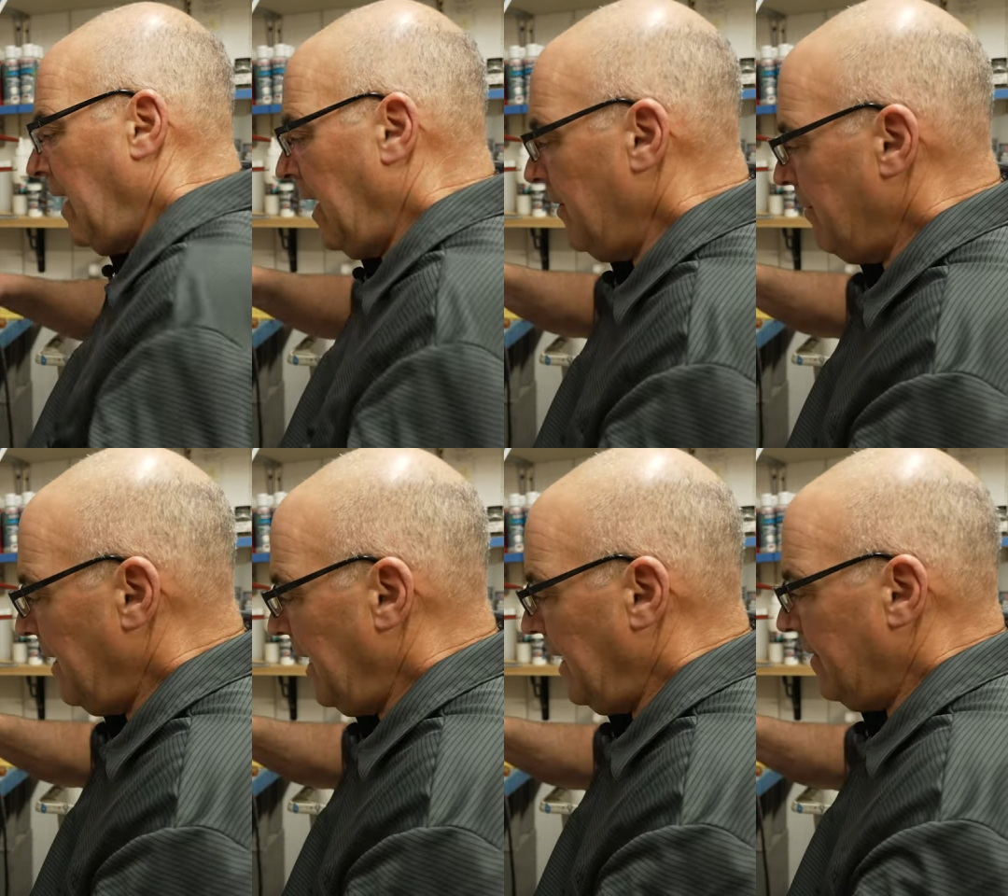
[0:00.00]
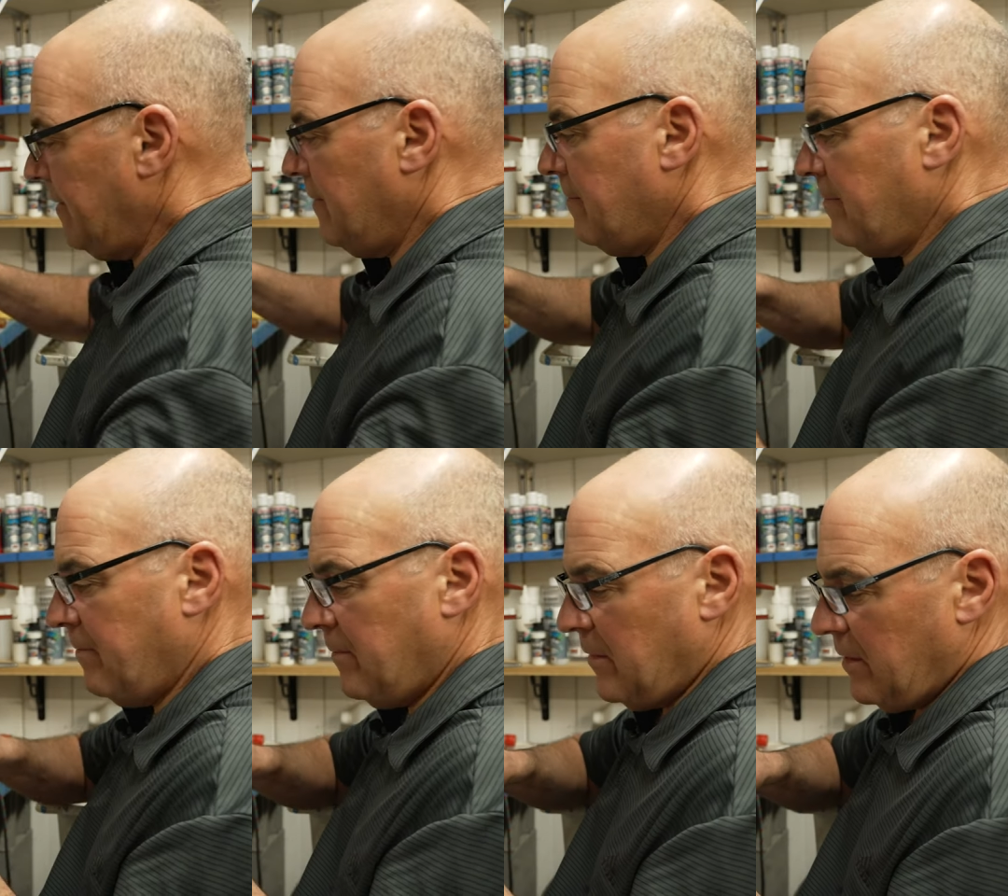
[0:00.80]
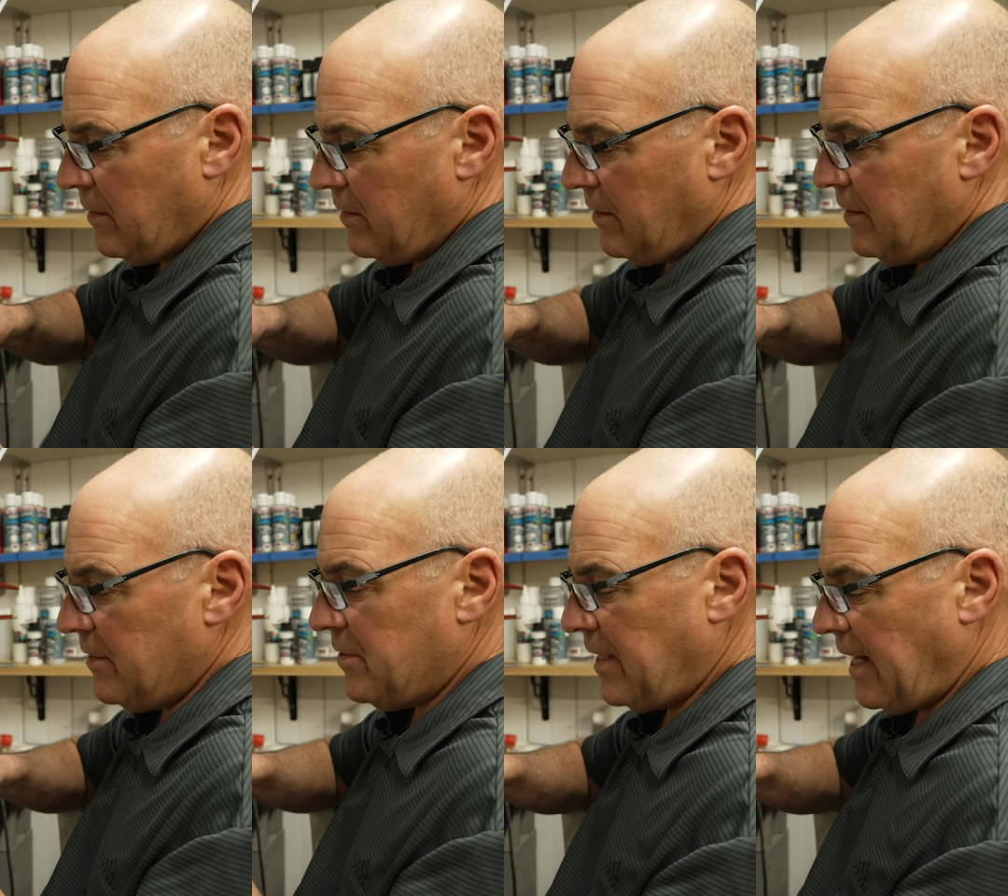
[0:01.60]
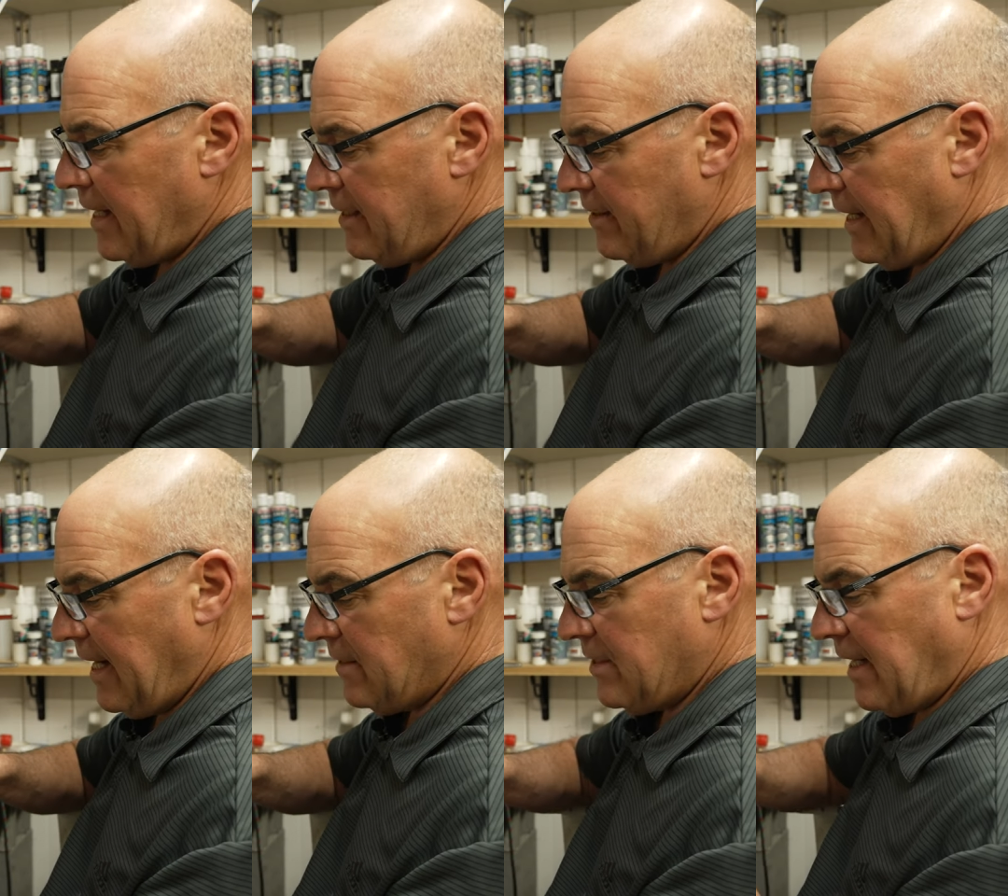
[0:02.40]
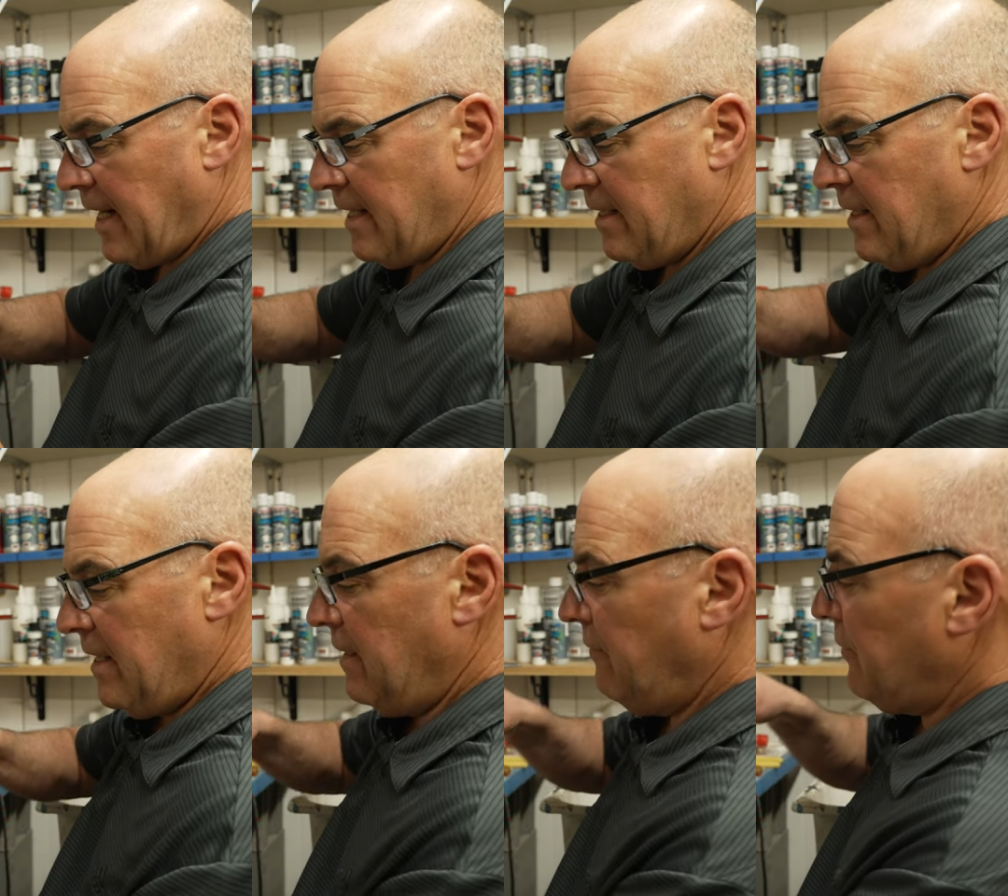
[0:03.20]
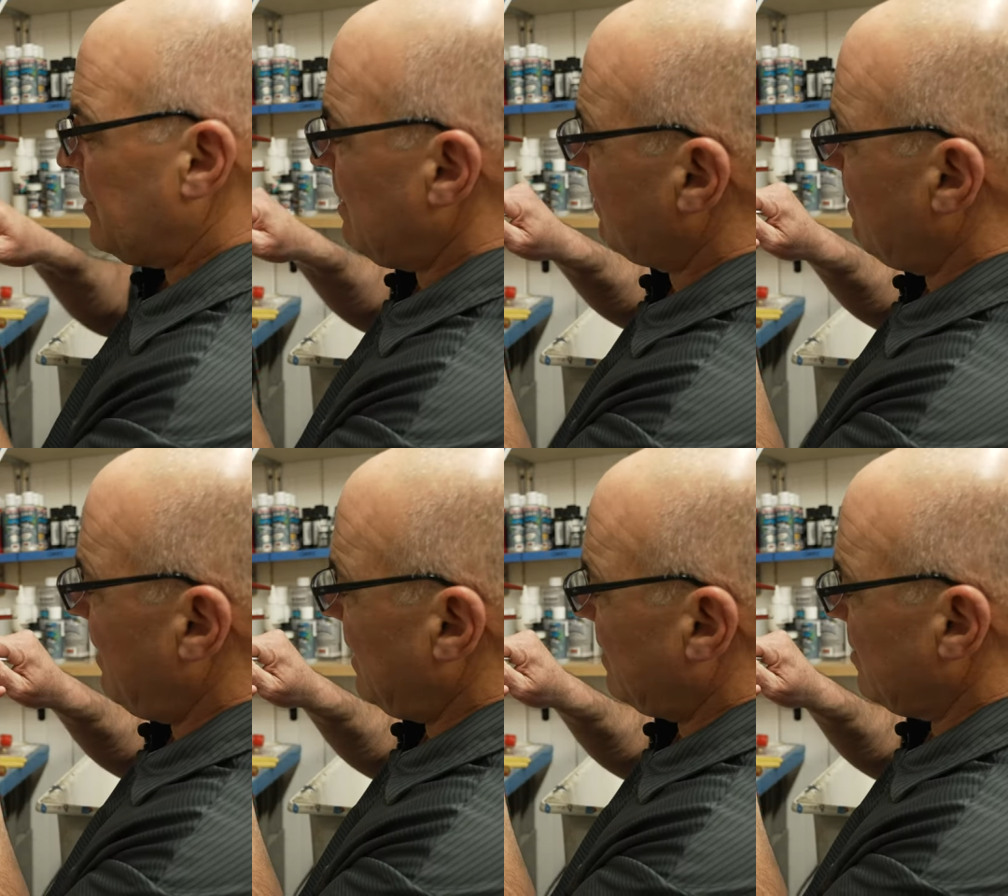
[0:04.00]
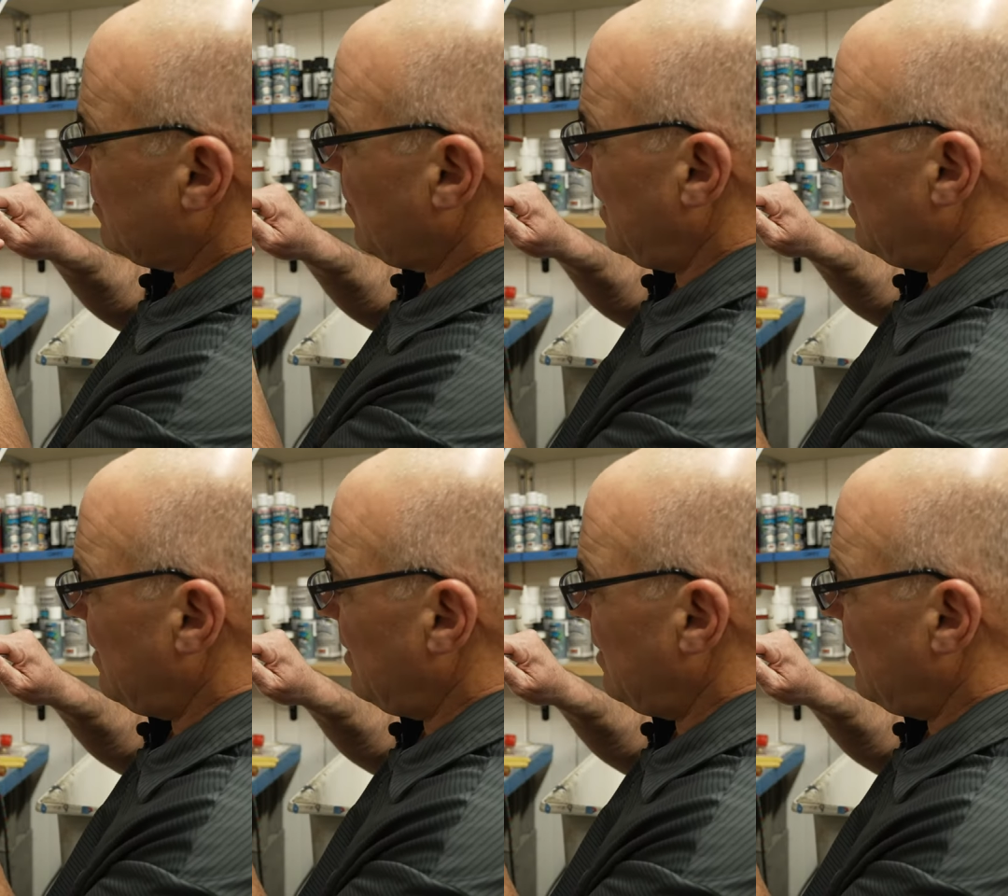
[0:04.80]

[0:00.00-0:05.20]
on the bait. This side, that side, and if you tip the bait this way,